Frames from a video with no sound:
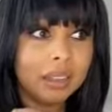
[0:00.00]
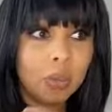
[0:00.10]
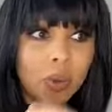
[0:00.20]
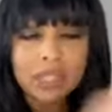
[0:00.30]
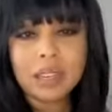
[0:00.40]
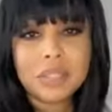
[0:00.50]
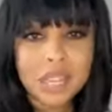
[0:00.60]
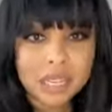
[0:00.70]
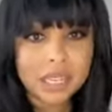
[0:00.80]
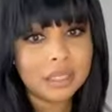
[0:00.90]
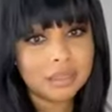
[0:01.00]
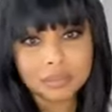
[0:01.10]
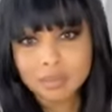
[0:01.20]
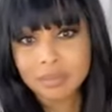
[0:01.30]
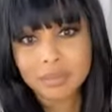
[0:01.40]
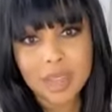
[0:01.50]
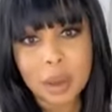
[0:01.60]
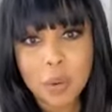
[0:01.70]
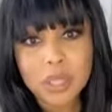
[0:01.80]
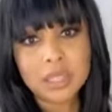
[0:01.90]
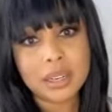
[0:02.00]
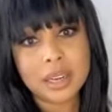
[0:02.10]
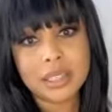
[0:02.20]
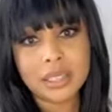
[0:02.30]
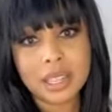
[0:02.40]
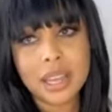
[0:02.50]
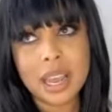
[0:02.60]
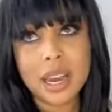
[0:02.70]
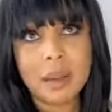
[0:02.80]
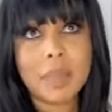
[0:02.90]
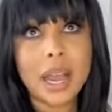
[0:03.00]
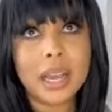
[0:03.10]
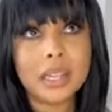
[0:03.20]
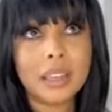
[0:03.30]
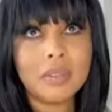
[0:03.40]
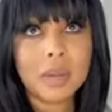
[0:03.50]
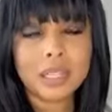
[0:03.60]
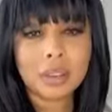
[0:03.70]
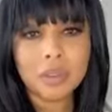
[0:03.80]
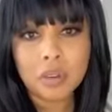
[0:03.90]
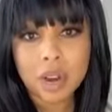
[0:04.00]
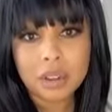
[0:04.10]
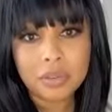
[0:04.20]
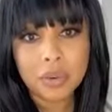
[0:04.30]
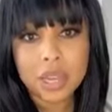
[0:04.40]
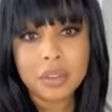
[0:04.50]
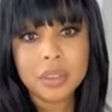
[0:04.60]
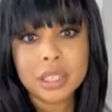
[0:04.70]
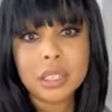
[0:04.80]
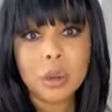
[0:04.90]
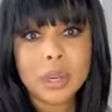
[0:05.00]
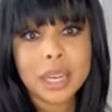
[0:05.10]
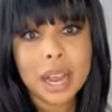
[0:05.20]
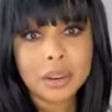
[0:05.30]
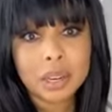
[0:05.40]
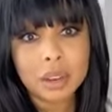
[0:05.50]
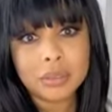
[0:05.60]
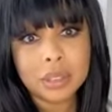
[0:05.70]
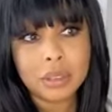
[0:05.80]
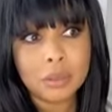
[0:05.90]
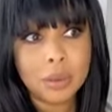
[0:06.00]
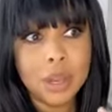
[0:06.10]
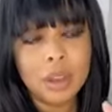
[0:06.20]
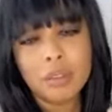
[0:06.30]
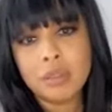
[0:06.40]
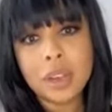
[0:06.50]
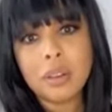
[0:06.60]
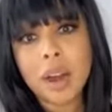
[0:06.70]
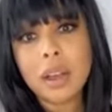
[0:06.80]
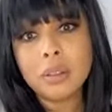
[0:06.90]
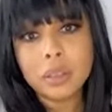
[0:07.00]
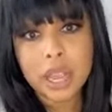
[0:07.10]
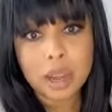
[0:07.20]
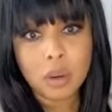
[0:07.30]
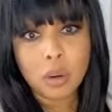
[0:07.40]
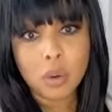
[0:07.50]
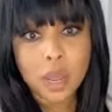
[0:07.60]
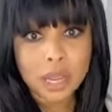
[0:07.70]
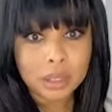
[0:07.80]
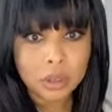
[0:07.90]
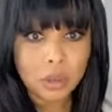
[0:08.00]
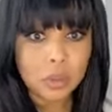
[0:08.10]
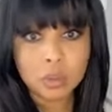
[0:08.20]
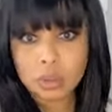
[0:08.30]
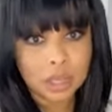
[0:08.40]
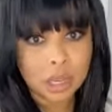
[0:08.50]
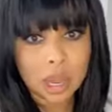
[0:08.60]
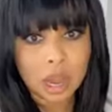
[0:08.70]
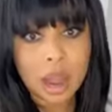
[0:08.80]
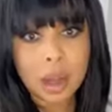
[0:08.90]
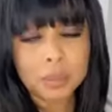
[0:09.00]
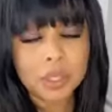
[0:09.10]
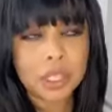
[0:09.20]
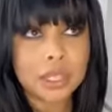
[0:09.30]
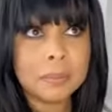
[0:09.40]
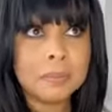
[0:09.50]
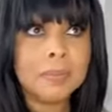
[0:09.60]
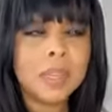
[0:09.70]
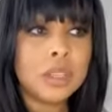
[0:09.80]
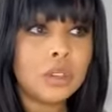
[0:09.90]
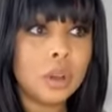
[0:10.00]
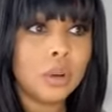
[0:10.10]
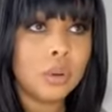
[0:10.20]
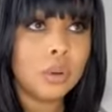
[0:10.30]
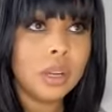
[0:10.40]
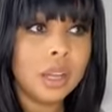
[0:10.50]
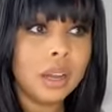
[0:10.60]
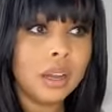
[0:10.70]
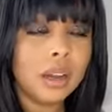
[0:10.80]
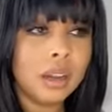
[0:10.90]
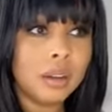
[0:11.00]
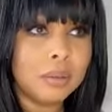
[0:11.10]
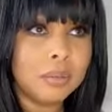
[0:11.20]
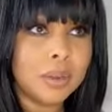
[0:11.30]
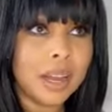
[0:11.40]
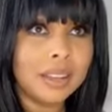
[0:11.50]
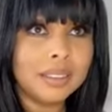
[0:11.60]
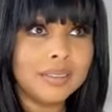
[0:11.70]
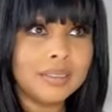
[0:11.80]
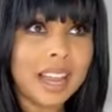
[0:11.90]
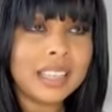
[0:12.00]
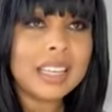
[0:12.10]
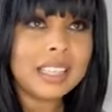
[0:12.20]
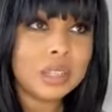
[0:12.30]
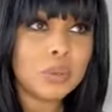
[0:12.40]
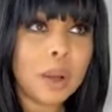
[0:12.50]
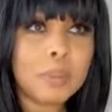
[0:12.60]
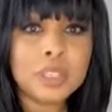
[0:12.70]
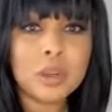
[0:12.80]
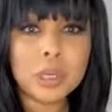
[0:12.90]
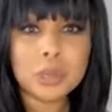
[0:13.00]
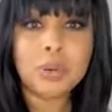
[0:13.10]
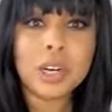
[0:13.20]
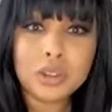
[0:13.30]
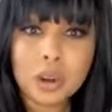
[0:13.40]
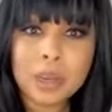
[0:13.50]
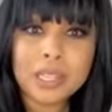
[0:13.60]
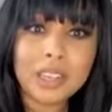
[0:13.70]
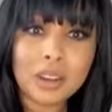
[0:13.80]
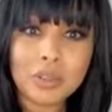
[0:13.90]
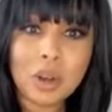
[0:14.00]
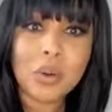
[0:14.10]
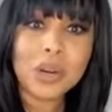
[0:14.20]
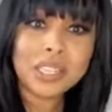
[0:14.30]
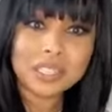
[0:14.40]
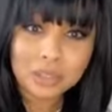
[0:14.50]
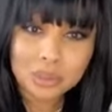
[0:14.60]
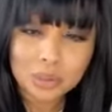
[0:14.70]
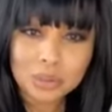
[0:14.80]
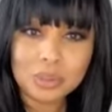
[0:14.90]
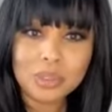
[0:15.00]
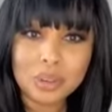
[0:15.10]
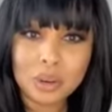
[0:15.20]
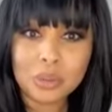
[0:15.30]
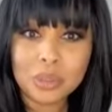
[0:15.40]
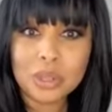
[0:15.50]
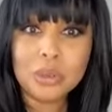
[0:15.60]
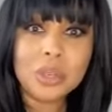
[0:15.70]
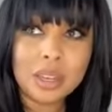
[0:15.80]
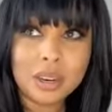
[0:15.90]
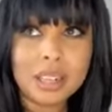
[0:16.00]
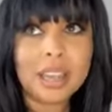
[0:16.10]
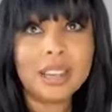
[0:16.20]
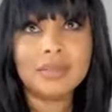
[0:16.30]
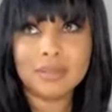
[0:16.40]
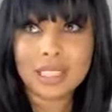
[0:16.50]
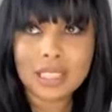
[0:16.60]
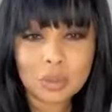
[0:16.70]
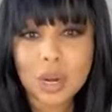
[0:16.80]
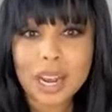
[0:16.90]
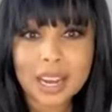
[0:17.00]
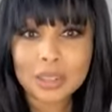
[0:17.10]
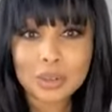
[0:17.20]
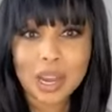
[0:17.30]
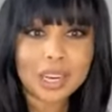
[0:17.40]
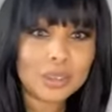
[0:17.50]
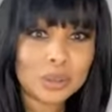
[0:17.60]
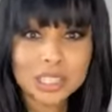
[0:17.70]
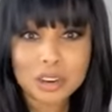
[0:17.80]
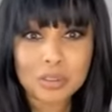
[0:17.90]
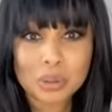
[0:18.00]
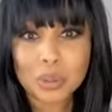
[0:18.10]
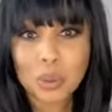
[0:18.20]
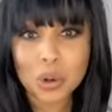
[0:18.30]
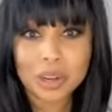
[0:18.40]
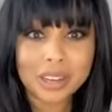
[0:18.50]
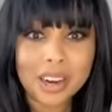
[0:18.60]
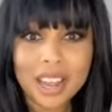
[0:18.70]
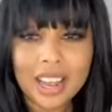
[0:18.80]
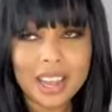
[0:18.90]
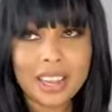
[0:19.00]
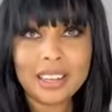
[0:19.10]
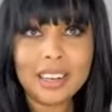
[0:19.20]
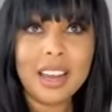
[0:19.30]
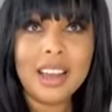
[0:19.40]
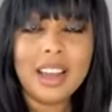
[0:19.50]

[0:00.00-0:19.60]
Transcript: once I've done it, I'm on to the next thing, and I'm not giving myself credit for even slowing down enough to figure out that goal and to accomplish it. So I think that's why I put so much pressure on myself going into, the new year. Like, this is what I got to do. I got to do this in the first quarter. And,